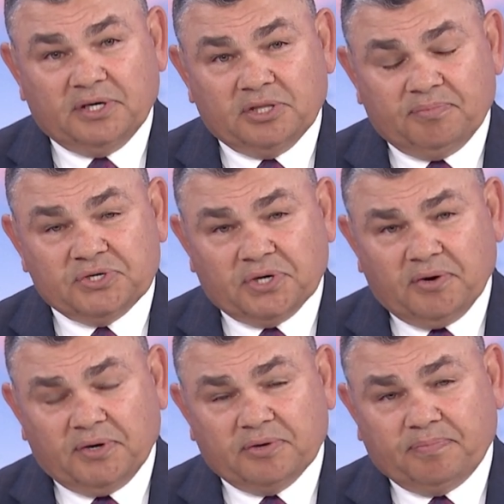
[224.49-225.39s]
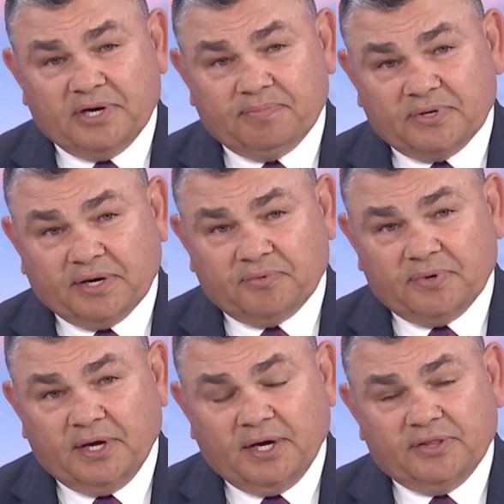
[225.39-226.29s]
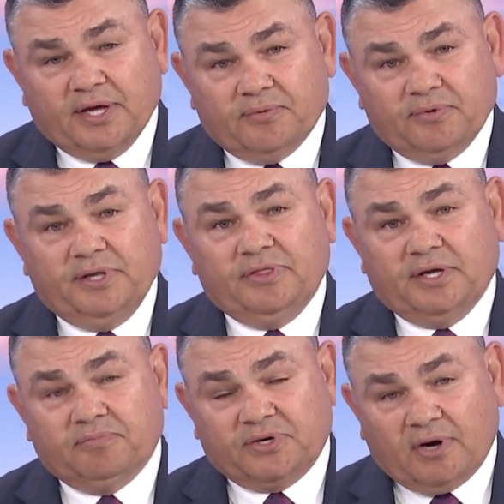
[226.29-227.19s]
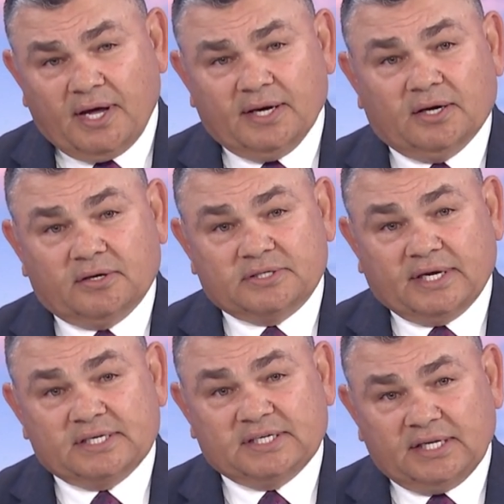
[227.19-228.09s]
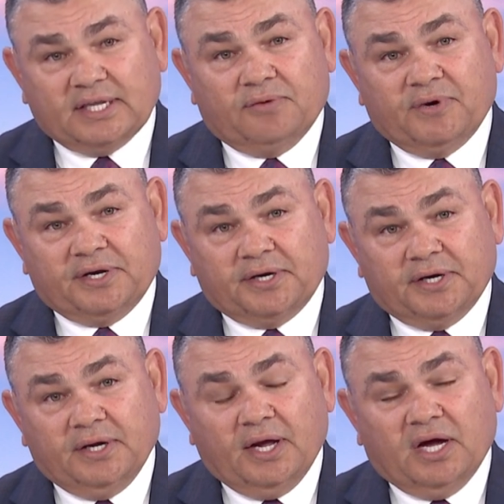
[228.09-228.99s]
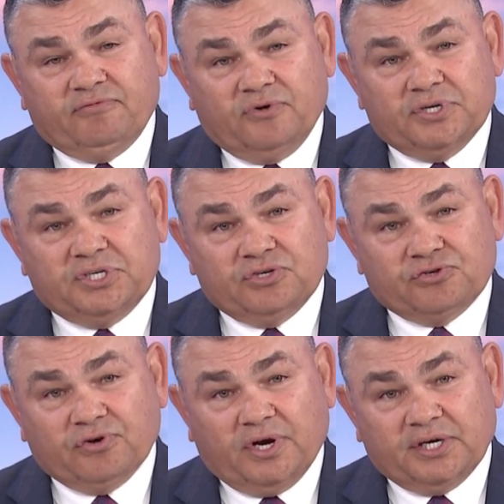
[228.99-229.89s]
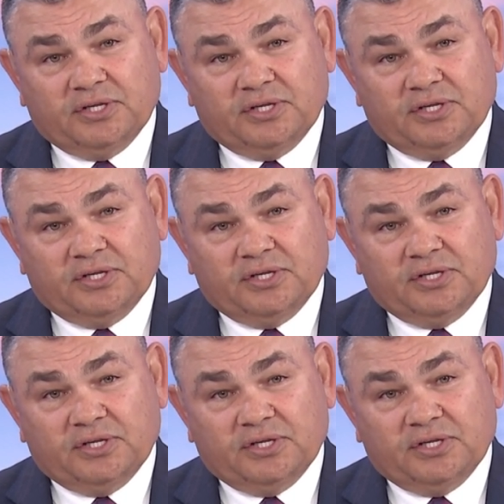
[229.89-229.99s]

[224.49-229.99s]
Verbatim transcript: and the majority of people that were in them dialogues that said they wanted a voice enshrined